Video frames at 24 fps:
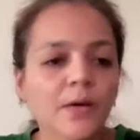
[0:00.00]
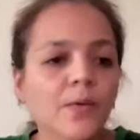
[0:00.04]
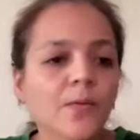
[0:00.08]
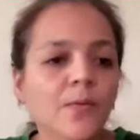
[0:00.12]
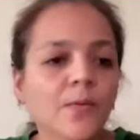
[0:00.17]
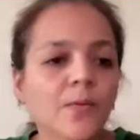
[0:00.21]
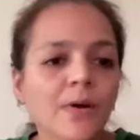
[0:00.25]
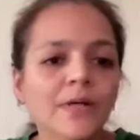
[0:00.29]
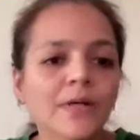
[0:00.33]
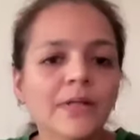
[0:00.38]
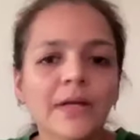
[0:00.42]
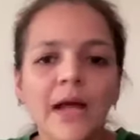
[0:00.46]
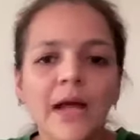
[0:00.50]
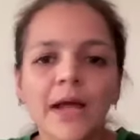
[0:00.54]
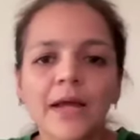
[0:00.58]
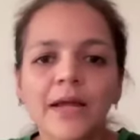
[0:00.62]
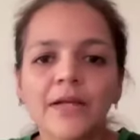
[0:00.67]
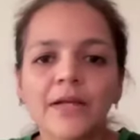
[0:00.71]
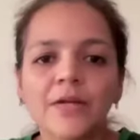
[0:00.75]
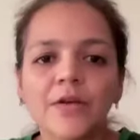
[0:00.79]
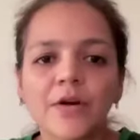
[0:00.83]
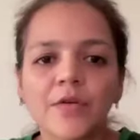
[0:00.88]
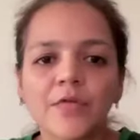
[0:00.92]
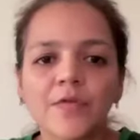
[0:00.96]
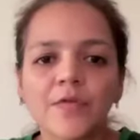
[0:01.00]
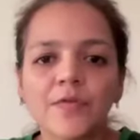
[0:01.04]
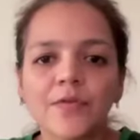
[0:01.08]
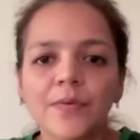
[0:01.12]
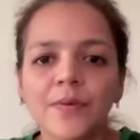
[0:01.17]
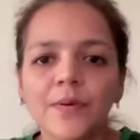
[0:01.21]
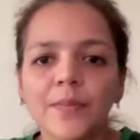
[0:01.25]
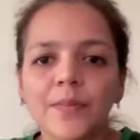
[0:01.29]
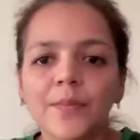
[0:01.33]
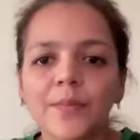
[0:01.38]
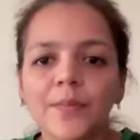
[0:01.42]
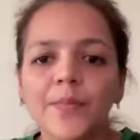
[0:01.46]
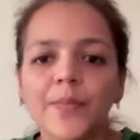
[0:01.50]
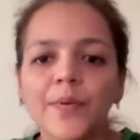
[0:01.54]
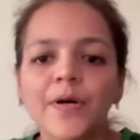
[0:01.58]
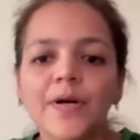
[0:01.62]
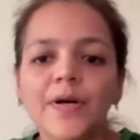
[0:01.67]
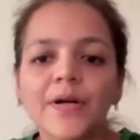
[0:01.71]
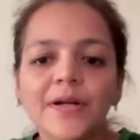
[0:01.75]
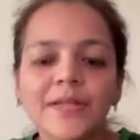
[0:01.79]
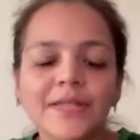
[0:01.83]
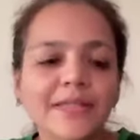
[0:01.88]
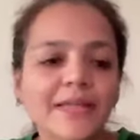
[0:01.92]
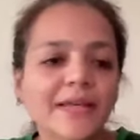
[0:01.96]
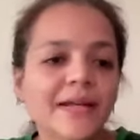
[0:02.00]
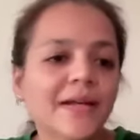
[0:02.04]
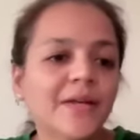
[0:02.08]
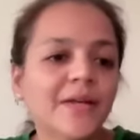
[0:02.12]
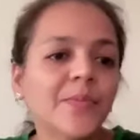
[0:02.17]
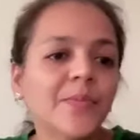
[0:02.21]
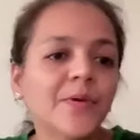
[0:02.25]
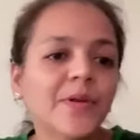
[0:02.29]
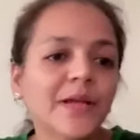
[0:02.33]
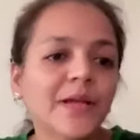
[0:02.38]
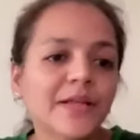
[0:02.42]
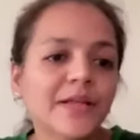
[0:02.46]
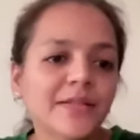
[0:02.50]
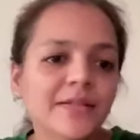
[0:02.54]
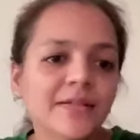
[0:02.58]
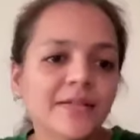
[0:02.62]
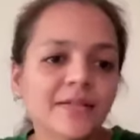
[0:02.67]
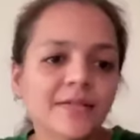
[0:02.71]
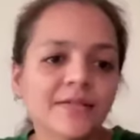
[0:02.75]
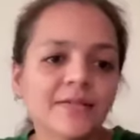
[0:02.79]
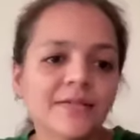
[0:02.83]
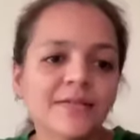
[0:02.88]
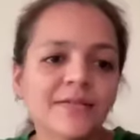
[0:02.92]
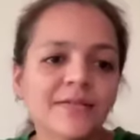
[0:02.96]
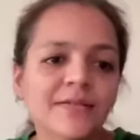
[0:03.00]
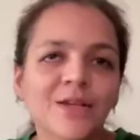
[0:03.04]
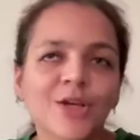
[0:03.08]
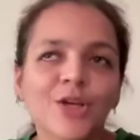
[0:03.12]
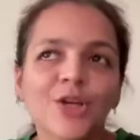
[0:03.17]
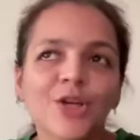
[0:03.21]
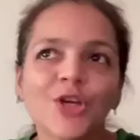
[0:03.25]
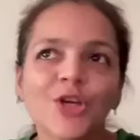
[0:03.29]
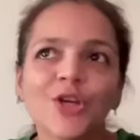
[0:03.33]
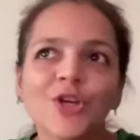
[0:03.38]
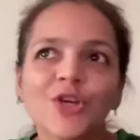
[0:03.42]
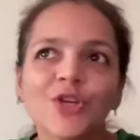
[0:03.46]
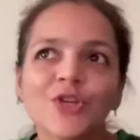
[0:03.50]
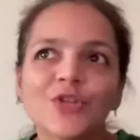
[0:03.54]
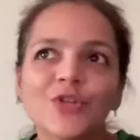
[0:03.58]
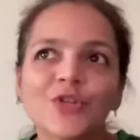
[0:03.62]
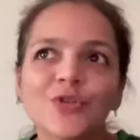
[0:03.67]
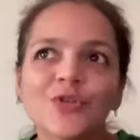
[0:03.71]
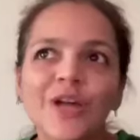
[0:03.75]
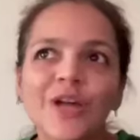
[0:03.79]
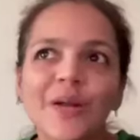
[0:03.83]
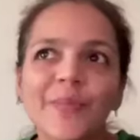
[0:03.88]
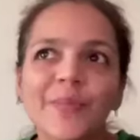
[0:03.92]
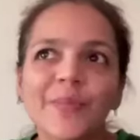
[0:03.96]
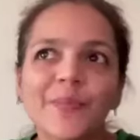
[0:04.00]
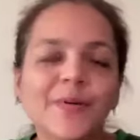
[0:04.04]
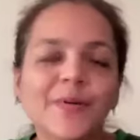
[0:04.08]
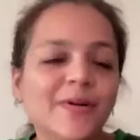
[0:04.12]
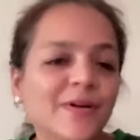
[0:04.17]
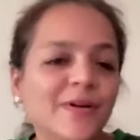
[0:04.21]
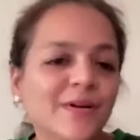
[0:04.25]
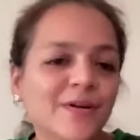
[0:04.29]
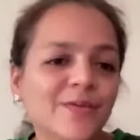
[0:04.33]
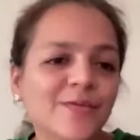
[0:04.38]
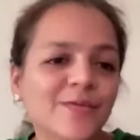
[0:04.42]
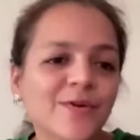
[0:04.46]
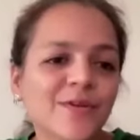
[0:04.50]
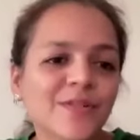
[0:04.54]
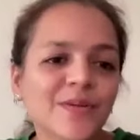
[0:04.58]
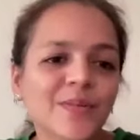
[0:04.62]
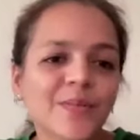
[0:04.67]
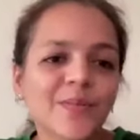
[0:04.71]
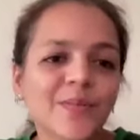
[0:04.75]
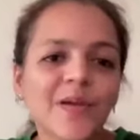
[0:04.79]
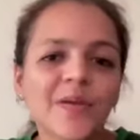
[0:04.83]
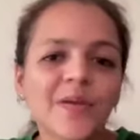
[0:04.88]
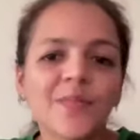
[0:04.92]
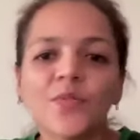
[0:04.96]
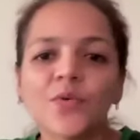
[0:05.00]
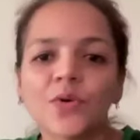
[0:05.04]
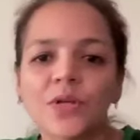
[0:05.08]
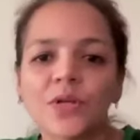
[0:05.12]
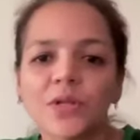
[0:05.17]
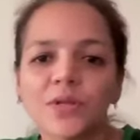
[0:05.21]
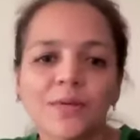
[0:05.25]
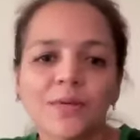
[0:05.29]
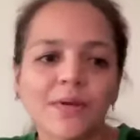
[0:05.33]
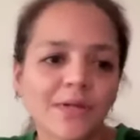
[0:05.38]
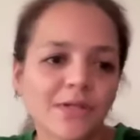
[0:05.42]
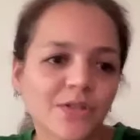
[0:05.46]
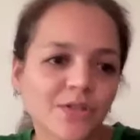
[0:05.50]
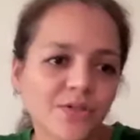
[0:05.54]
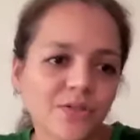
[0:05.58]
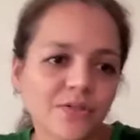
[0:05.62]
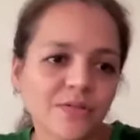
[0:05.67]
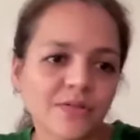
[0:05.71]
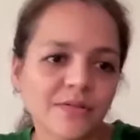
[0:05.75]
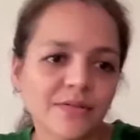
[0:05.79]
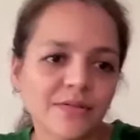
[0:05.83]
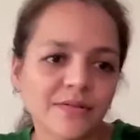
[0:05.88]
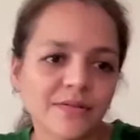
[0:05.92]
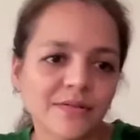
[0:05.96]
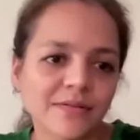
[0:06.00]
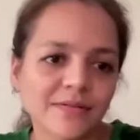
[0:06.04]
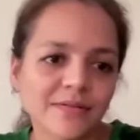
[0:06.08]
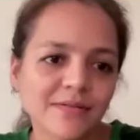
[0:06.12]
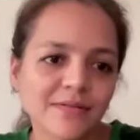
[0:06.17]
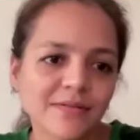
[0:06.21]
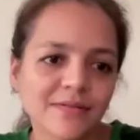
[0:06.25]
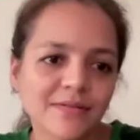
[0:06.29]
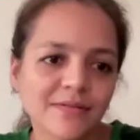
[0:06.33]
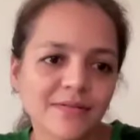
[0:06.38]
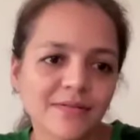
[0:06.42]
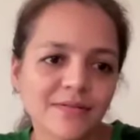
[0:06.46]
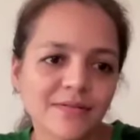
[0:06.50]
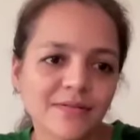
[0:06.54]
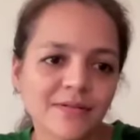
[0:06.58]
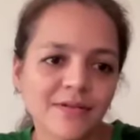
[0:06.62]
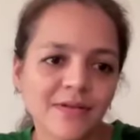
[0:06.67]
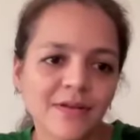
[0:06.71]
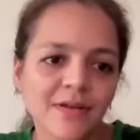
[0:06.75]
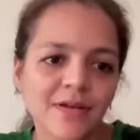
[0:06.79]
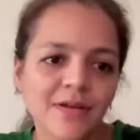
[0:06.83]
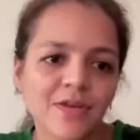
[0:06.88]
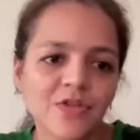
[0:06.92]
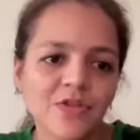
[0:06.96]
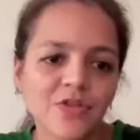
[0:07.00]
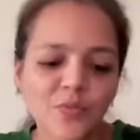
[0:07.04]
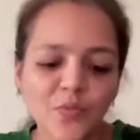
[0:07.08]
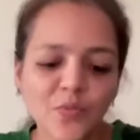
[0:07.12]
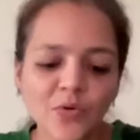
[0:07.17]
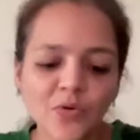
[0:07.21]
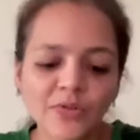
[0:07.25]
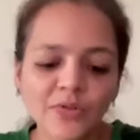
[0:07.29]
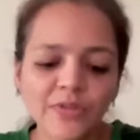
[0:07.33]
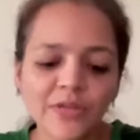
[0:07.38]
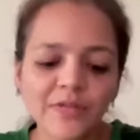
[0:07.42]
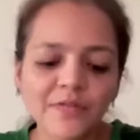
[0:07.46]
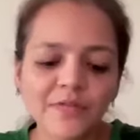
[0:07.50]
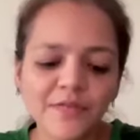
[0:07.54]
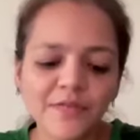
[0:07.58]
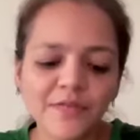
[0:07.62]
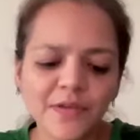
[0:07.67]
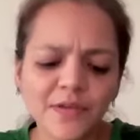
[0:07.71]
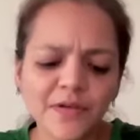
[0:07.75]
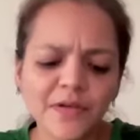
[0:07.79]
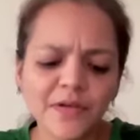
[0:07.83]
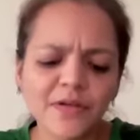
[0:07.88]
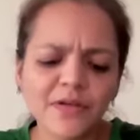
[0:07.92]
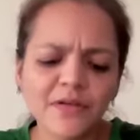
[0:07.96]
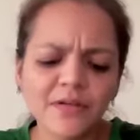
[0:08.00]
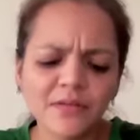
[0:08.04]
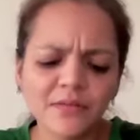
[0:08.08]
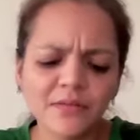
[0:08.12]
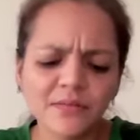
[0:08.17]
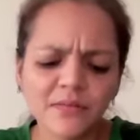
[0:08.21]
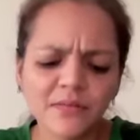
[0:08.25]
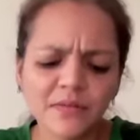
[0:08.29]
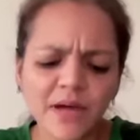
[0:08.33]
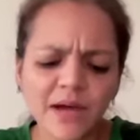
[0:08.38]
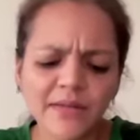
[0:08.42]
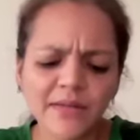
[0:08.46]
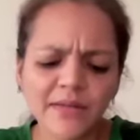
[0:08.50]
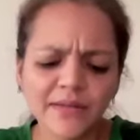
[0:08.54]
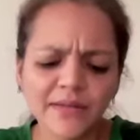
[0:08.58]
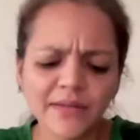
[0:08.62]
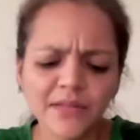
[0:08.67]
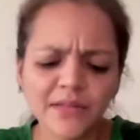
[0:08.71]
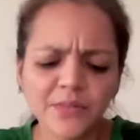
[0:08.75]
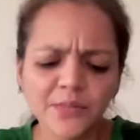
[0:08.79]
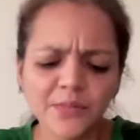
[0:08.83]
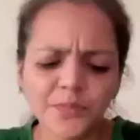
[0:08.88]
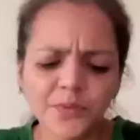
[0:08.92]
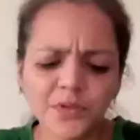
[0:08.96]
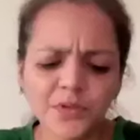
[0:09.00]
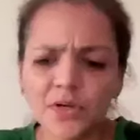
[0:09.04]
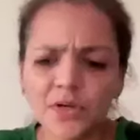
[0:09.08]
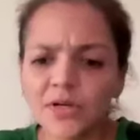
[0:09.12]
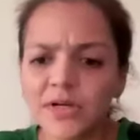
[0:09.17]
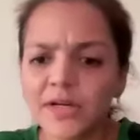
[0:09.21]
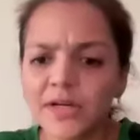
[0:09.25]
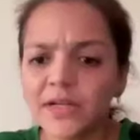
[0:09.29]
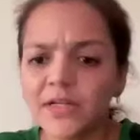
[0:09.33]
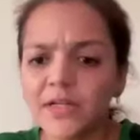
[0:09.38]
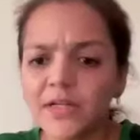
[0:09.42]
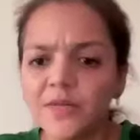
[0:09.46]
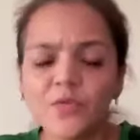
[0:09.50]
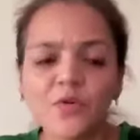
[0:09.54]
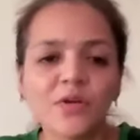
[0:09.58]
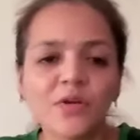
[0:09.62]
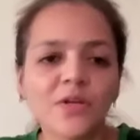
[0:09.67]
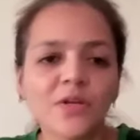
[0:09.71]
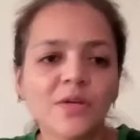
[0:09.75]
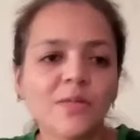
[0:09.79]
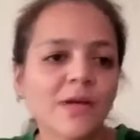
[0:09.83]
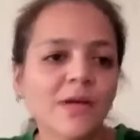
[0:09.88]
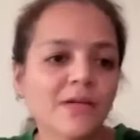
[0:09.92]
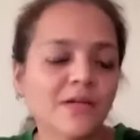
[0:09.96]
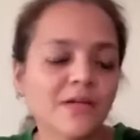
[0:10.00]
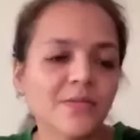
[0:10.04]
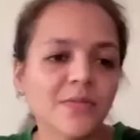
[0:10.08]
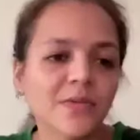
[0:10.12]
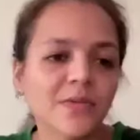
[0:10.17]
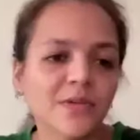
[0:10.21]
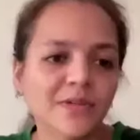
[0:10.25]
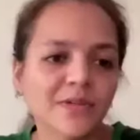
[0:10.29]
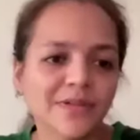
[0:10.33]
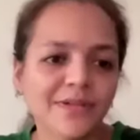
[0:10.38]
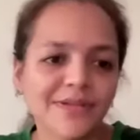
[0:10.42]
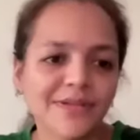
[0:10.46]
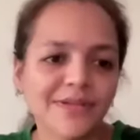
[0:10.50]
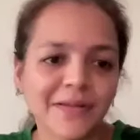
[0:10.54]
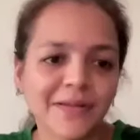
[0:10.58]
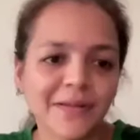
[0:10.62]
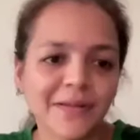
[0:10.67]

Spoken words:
what kind of perks it brings in. So that perk was a big motivation. So more than fear, I think the perk really motivated me.